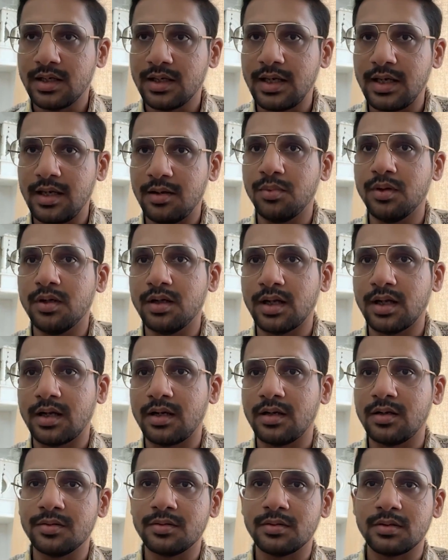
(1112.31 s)
came in
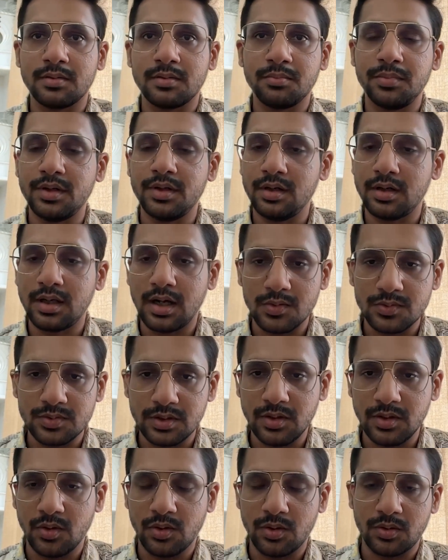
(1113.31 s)
and built
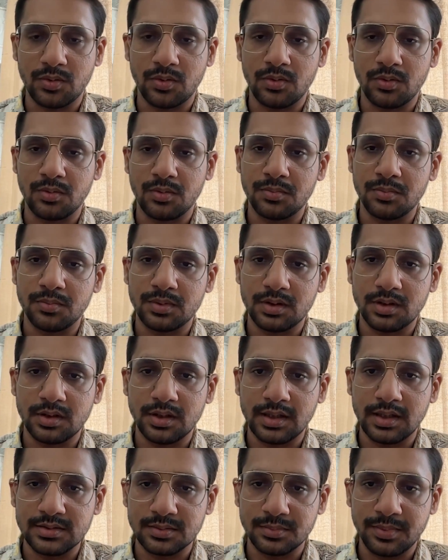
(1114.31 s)
Housing.com
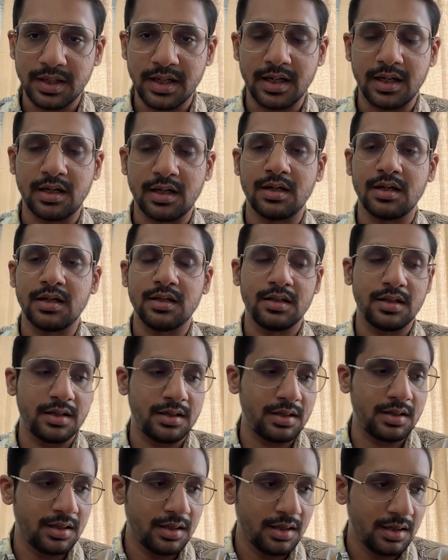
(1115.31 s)
as a brand, and
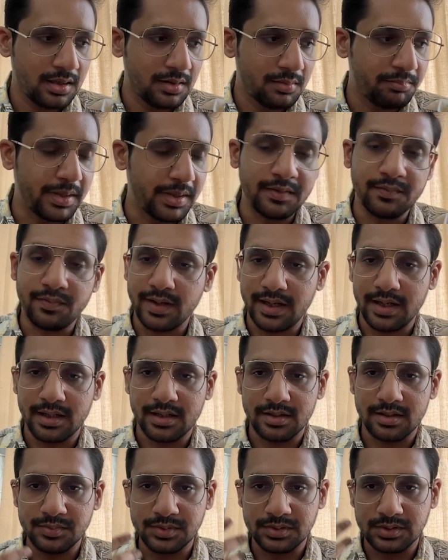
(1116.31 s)
then Ben
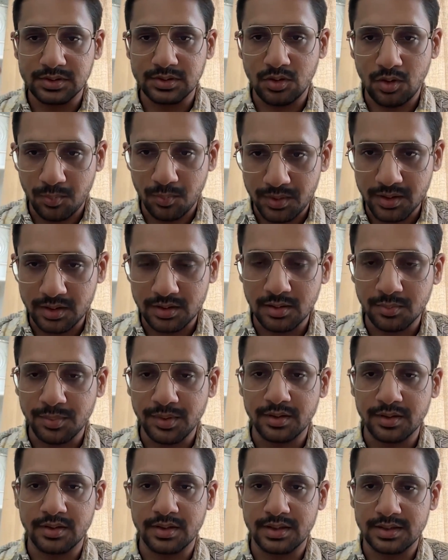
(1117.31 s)
Franklin, which is an optical
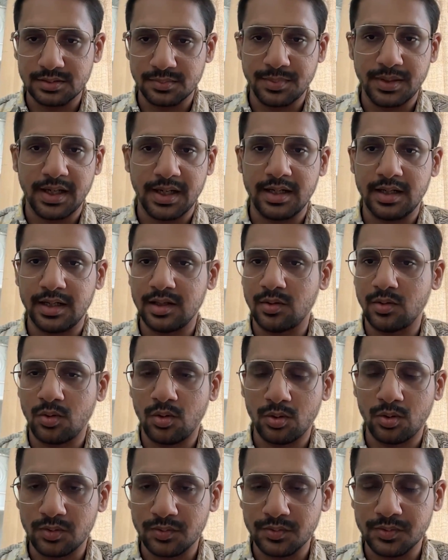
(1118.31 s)
player, as a brand, and
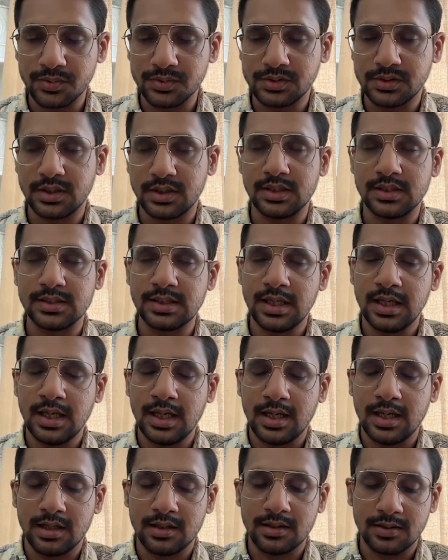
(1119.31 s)
all of those things.
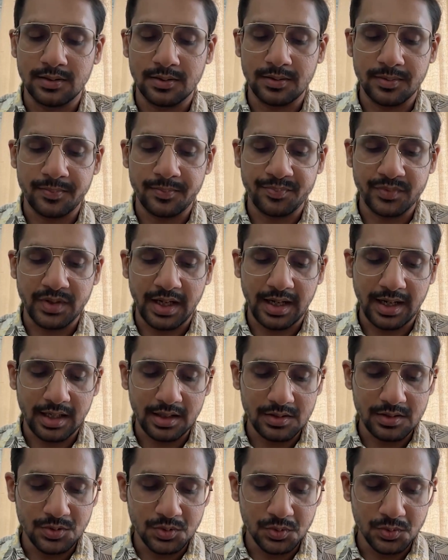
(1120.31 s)
And I
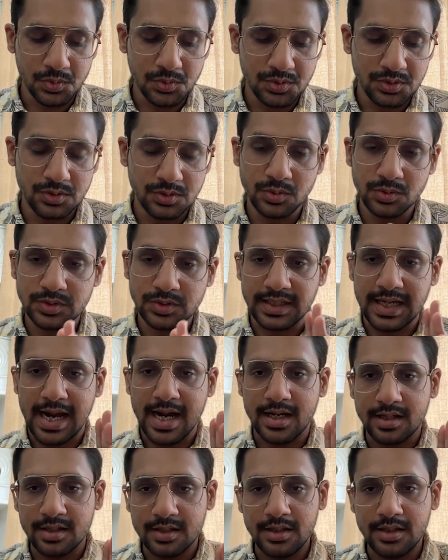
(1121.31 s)
used those
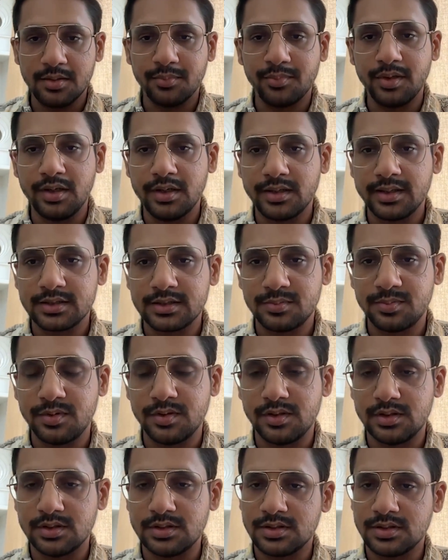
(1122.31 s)
category building
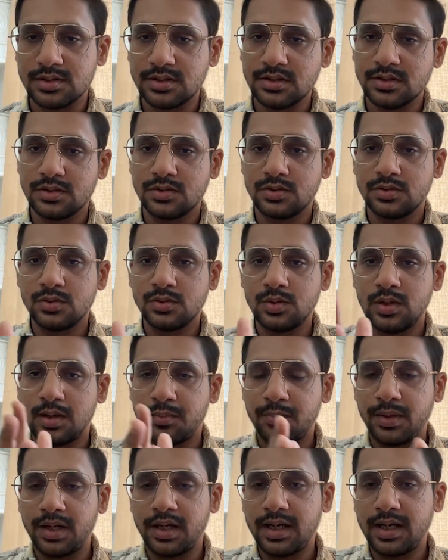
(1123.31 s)
experiences to
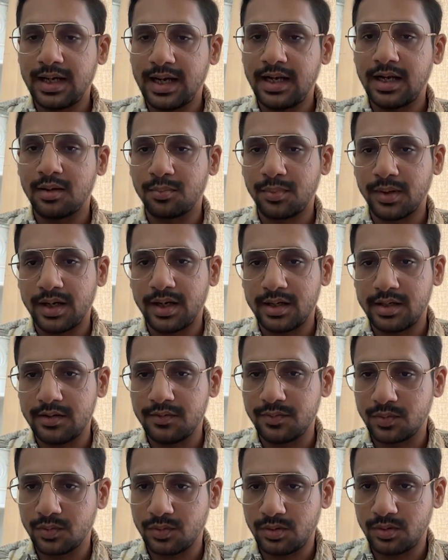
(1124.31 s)
applied it
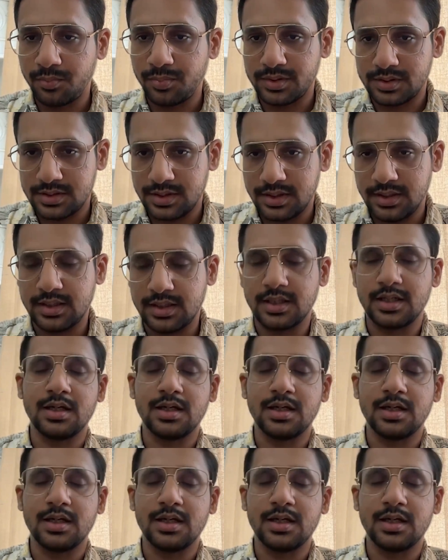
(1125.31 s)
for Pristine Care.